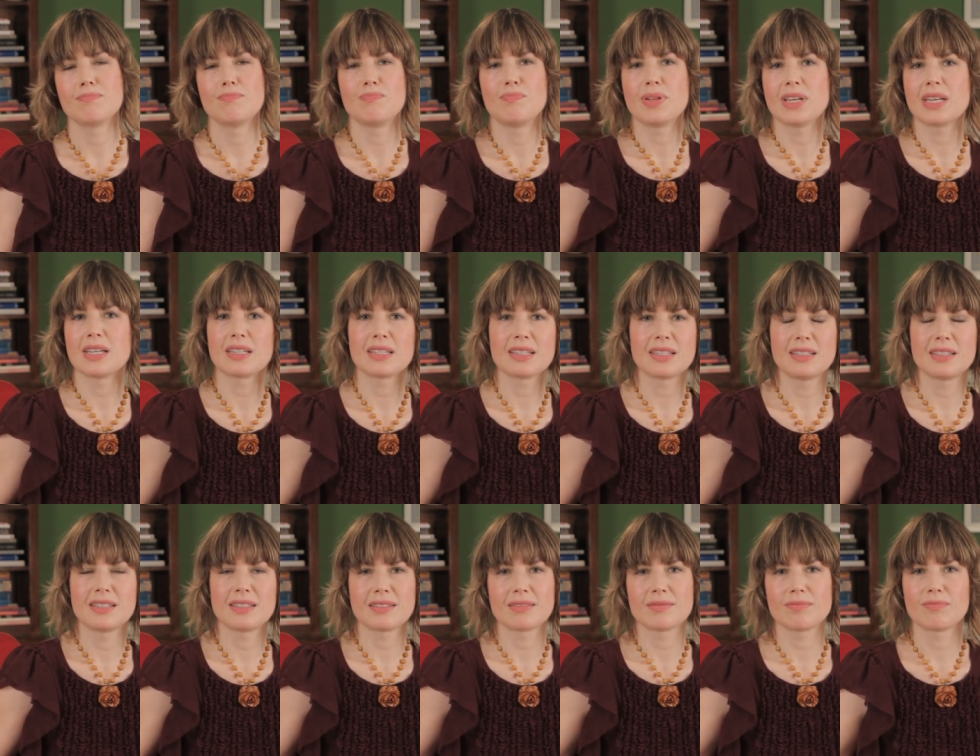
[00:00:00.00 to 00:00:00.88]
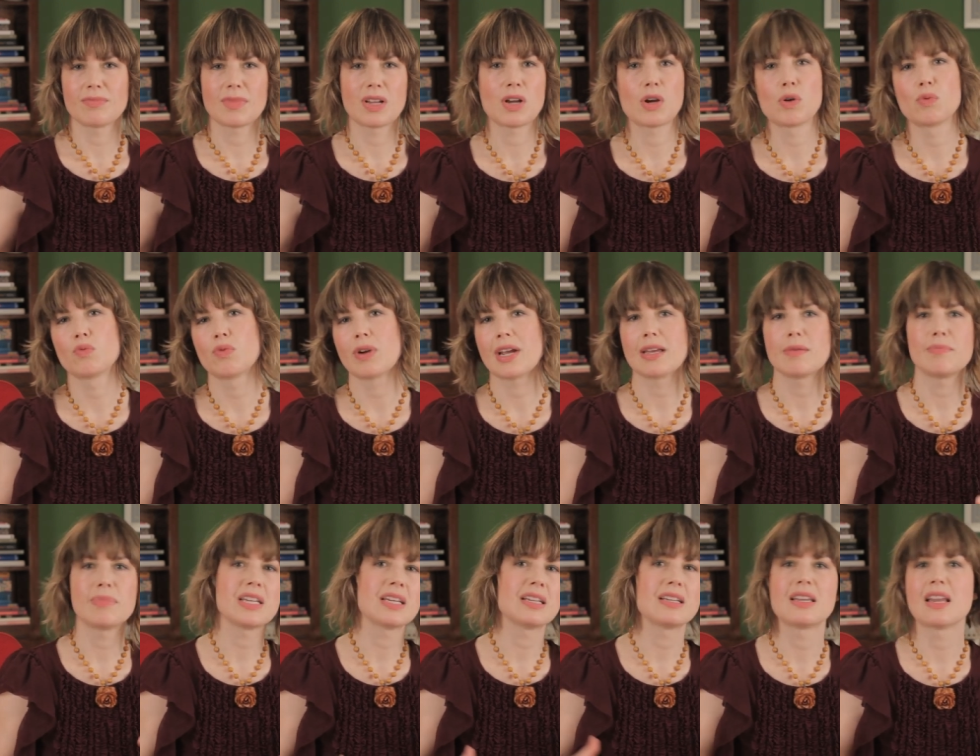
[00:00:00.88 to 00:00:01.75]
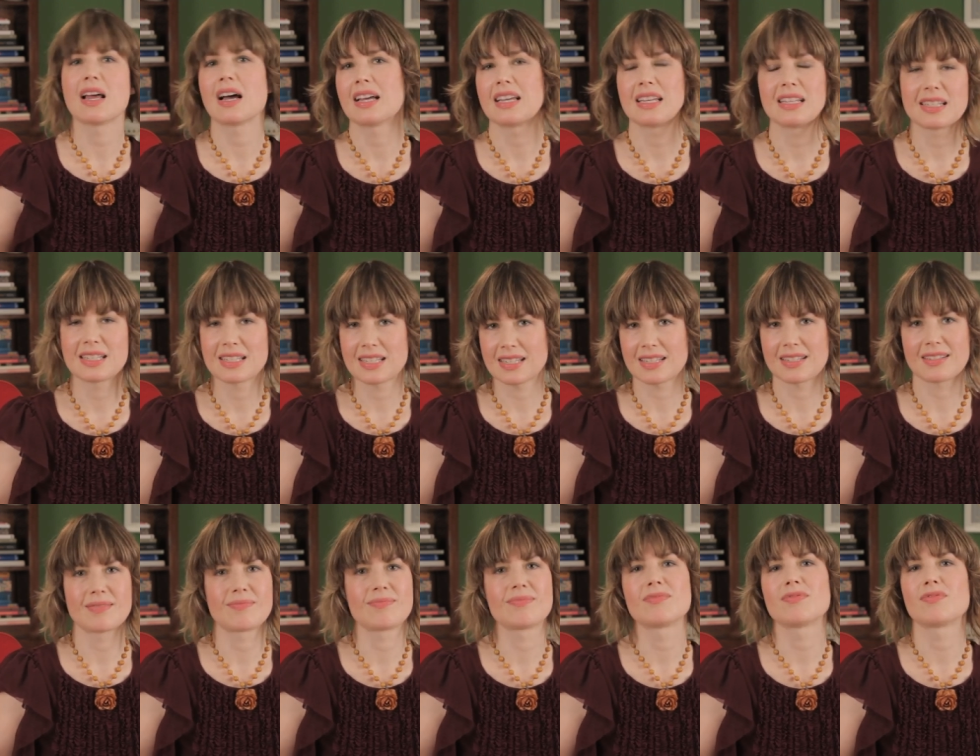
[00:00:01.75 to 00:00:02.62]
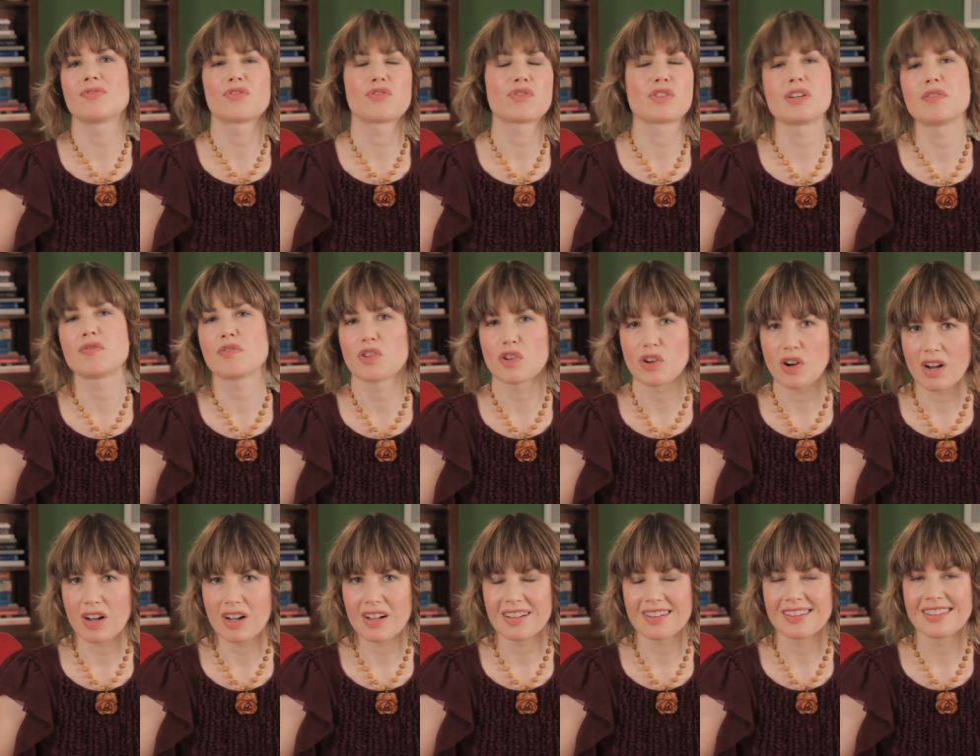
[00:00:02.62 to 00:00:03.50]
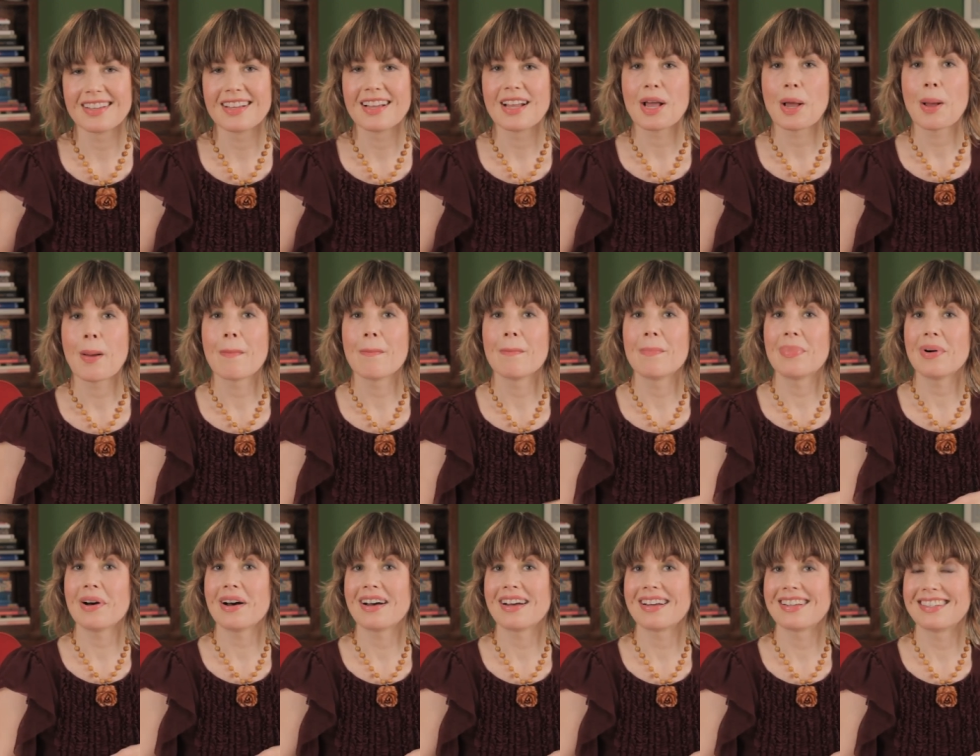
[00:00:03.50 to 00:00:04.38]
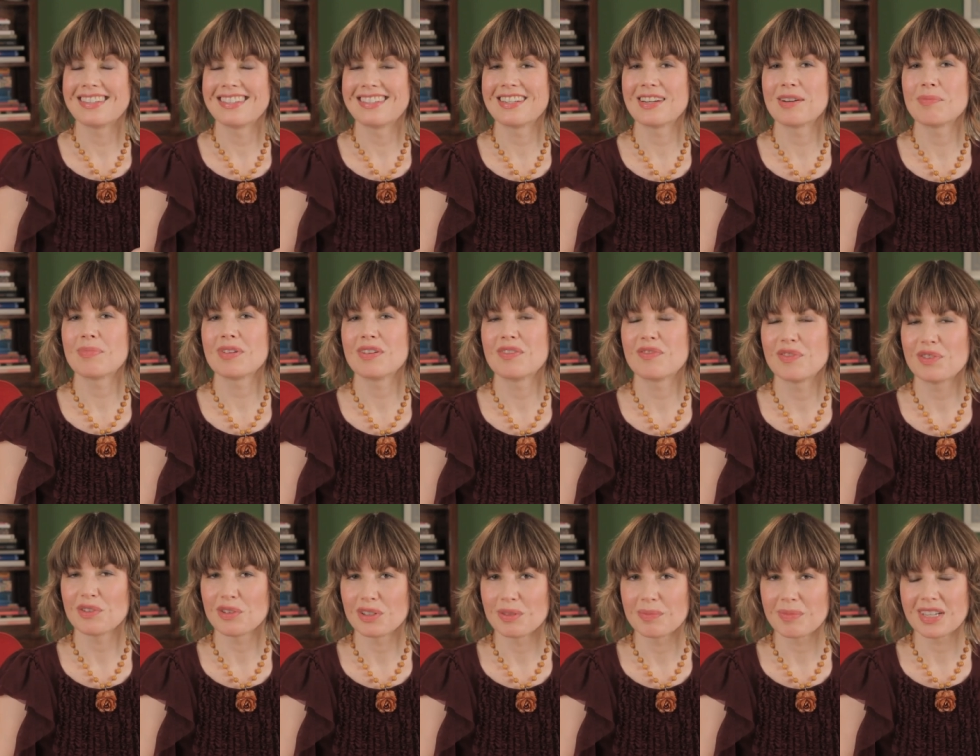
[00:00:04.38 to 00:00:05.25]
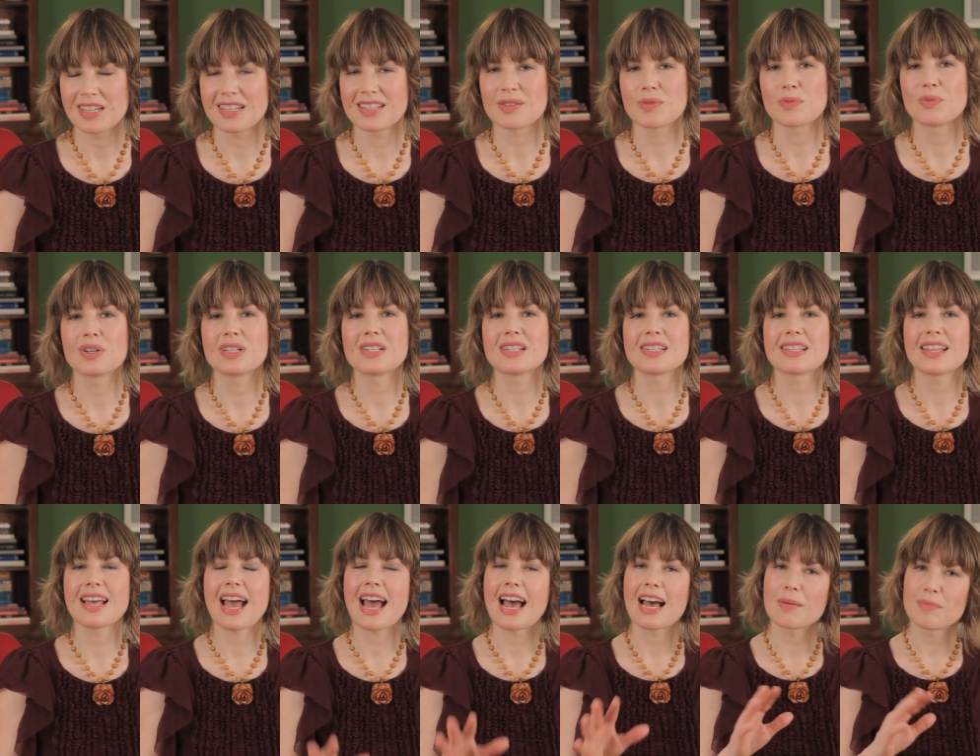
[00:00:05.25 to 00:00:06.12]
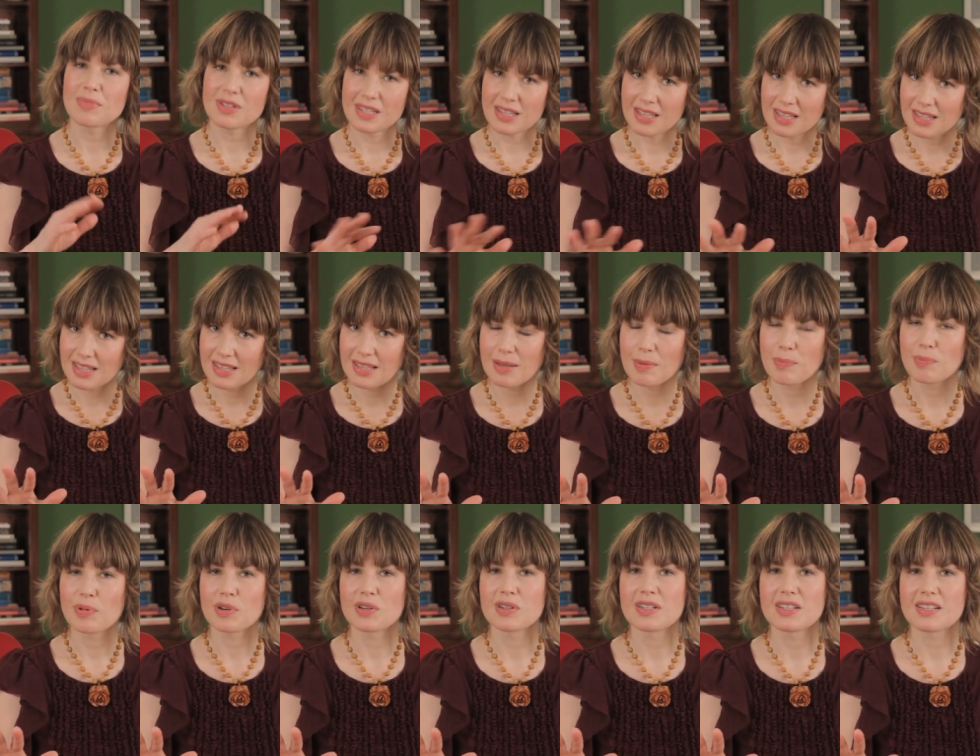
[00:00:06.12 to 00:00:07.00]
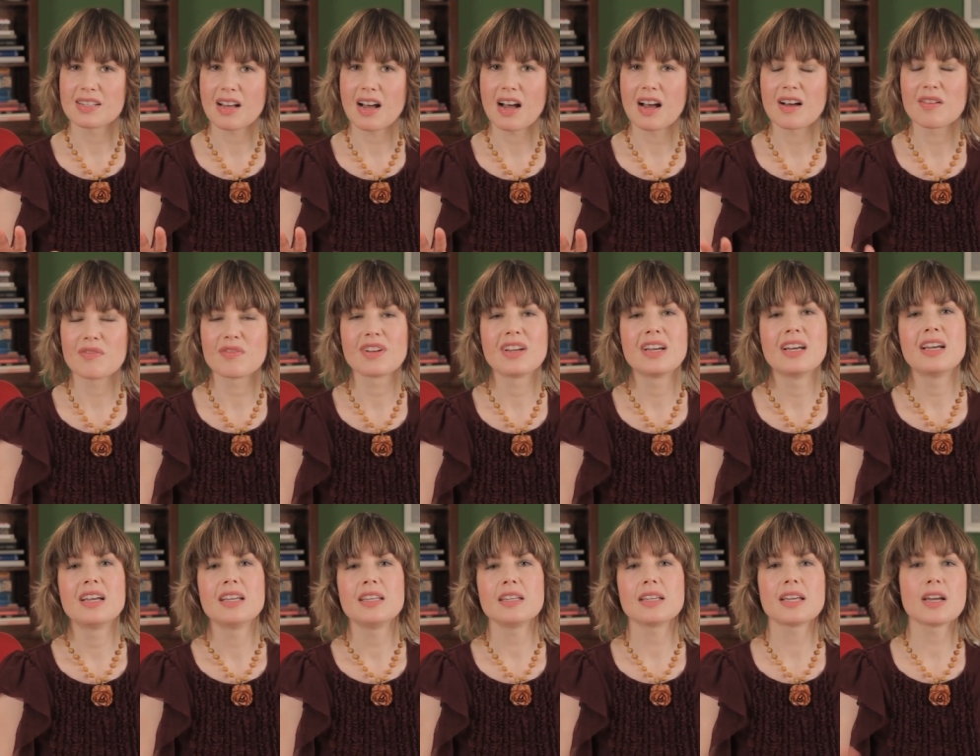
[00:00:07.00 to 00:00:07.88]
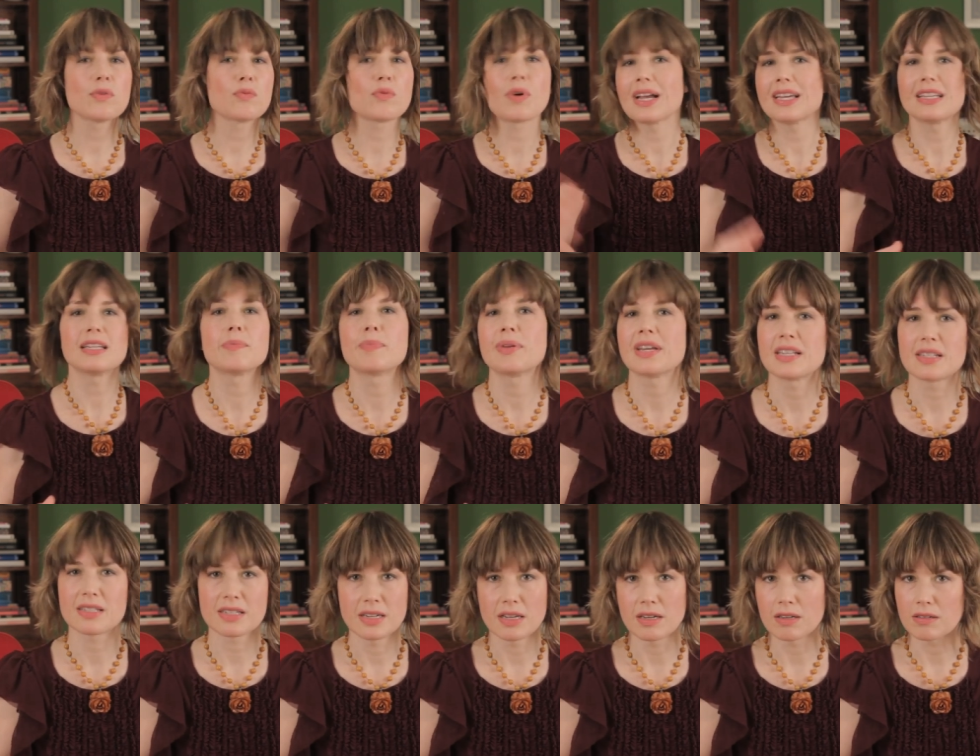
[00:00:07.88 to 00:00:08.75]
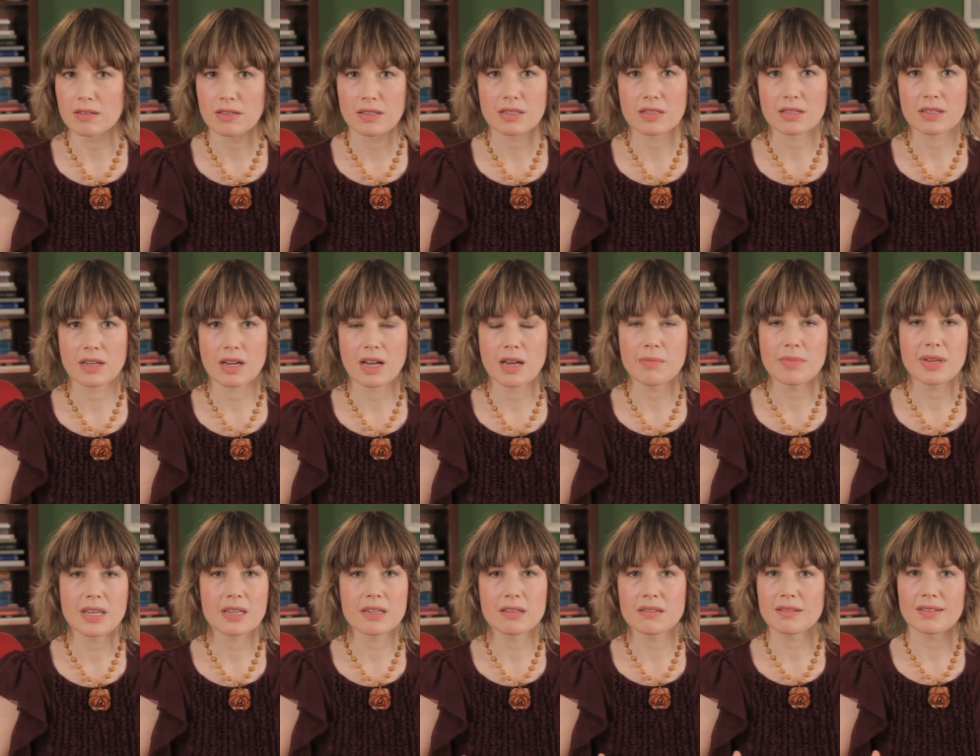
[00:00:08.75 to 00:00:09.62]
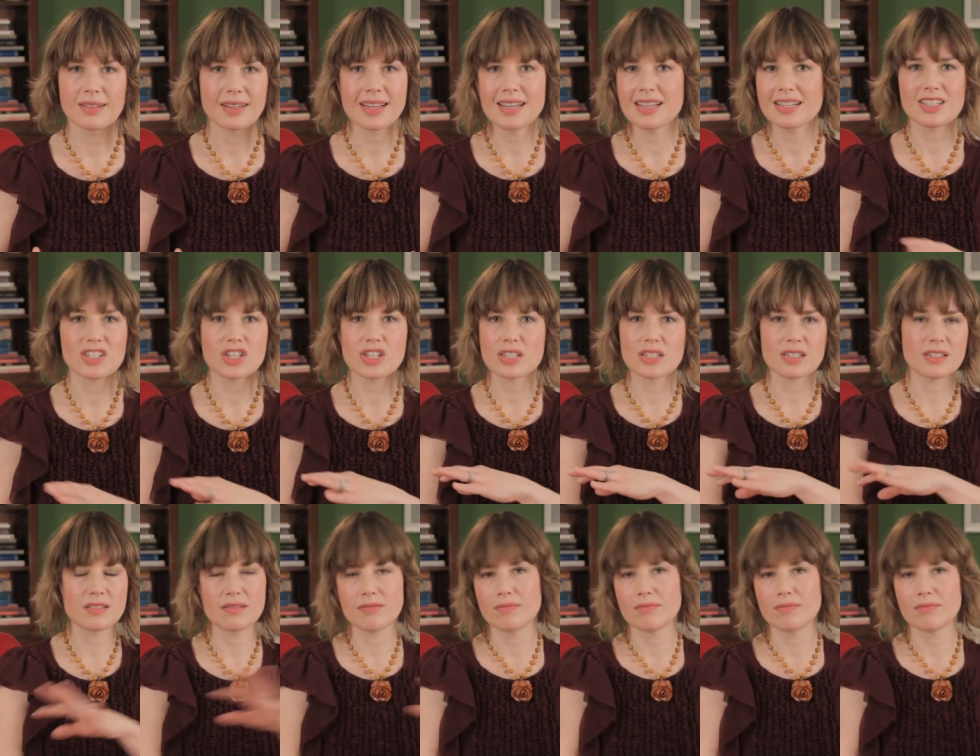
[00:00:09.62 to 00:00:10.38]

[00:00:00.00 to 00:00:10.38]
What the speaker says: big Arabian Nights free-for-all. But don't be fooled, because once the absinthe burns off, you get right into base notes. I mean, it's just